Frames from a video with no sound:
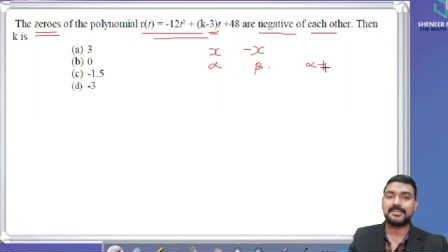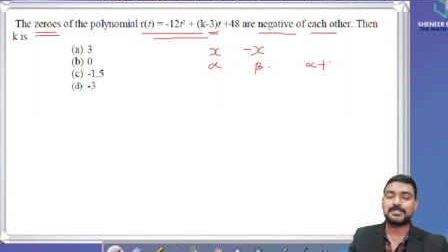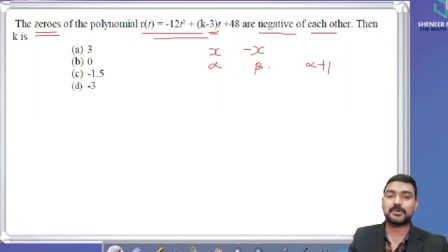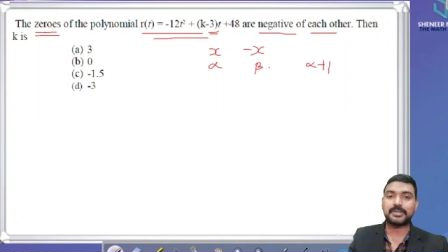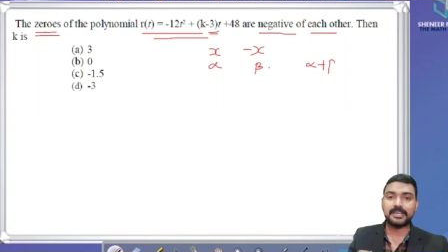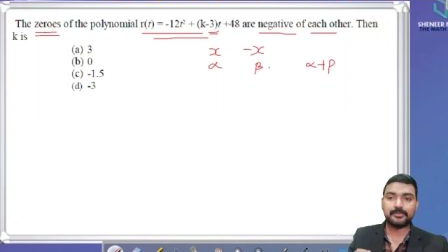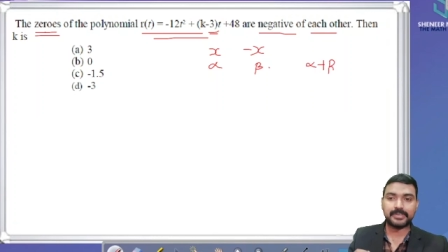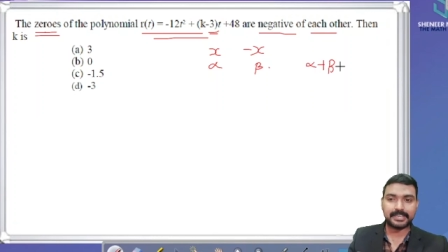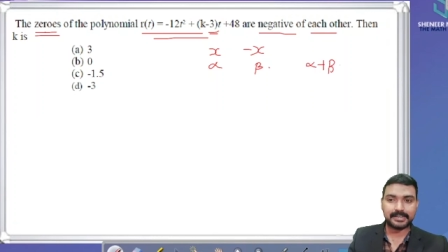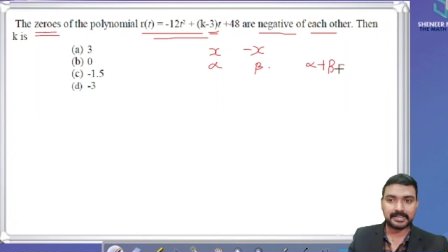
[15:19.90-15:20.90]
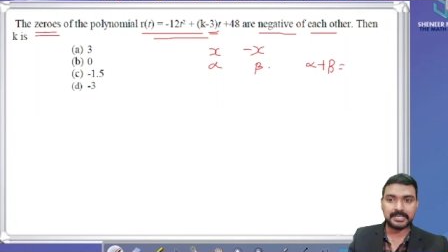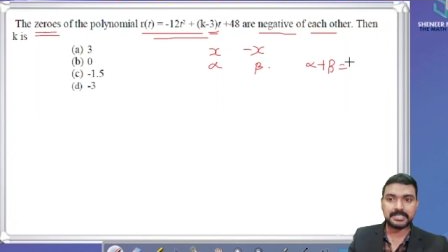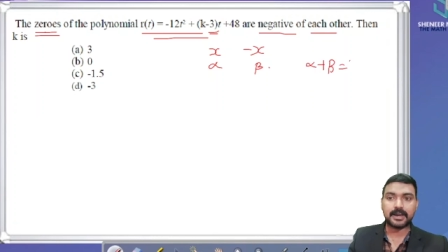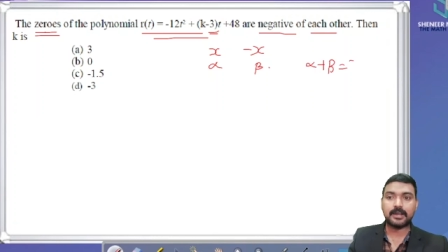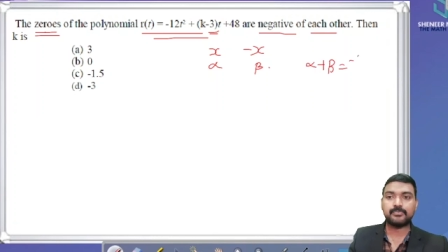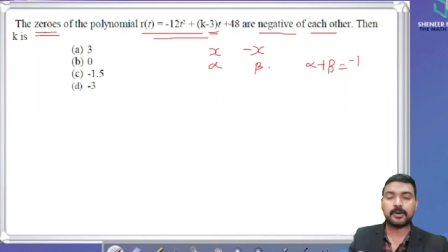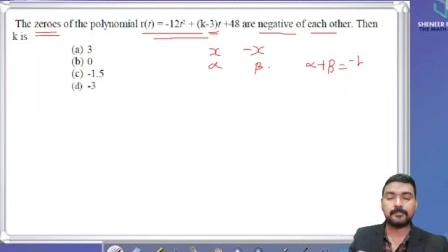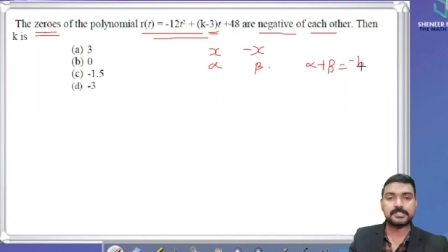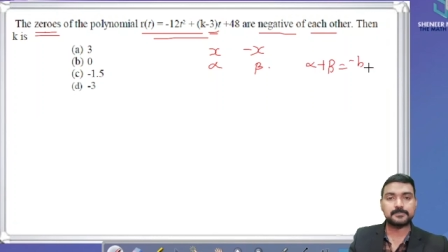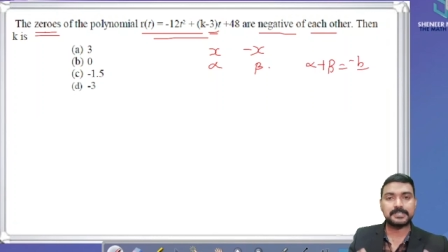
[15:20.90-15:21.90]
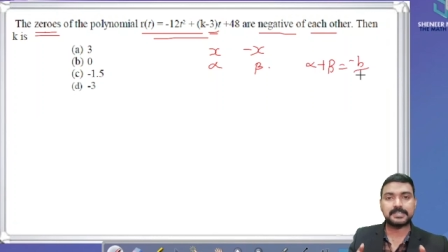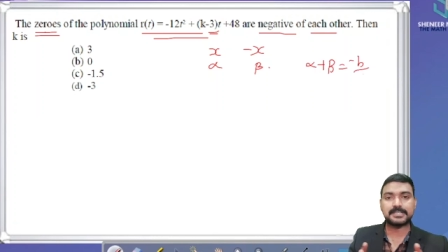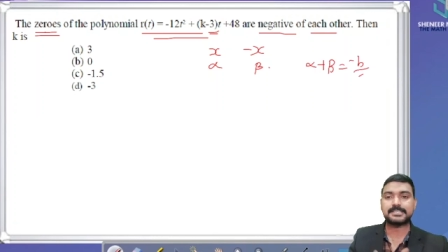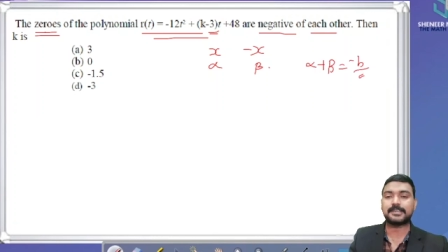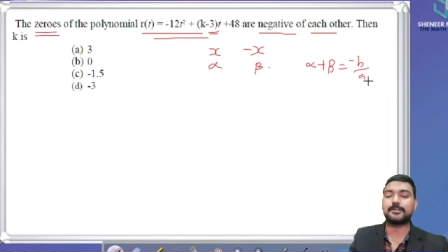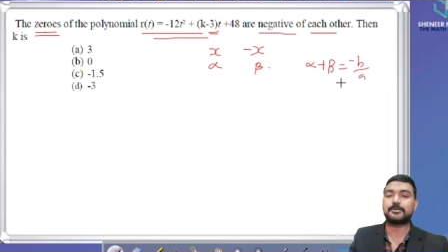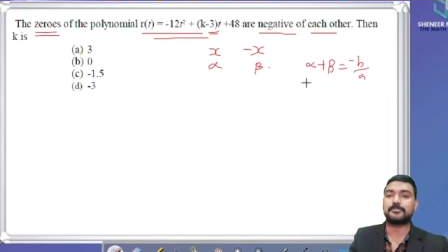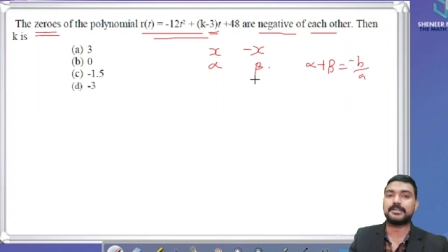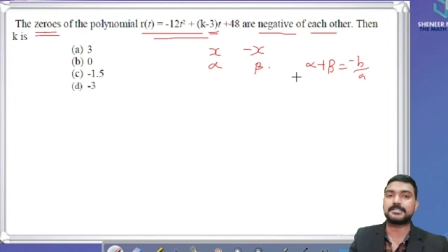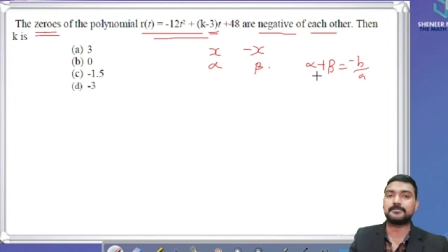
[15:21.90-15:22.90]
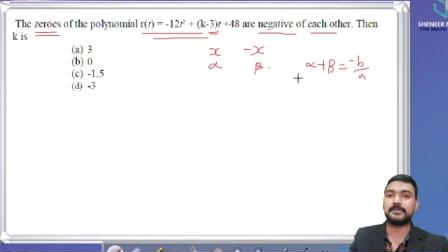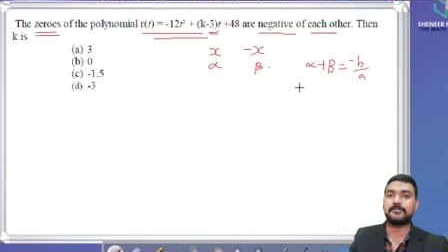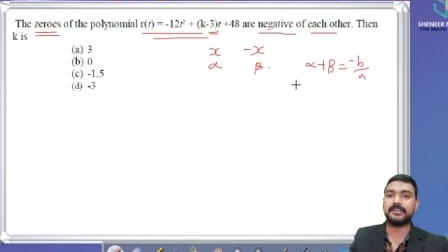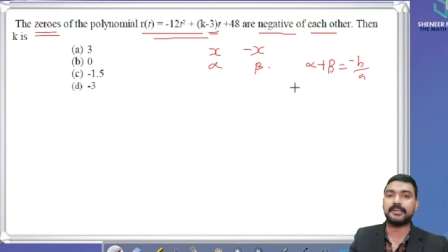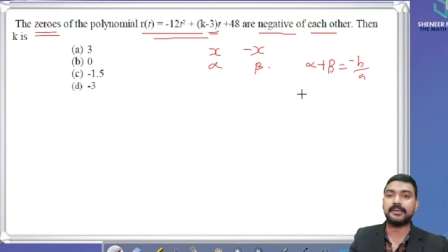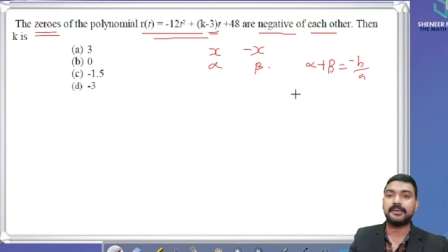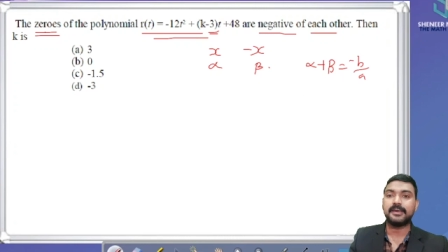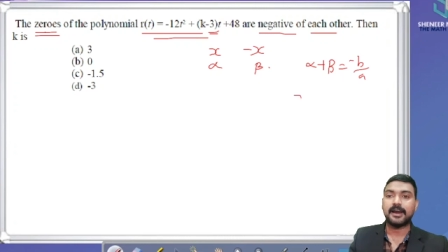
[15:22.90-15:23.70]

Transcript: So here we can write alpha plus beta is equal to minus b by a.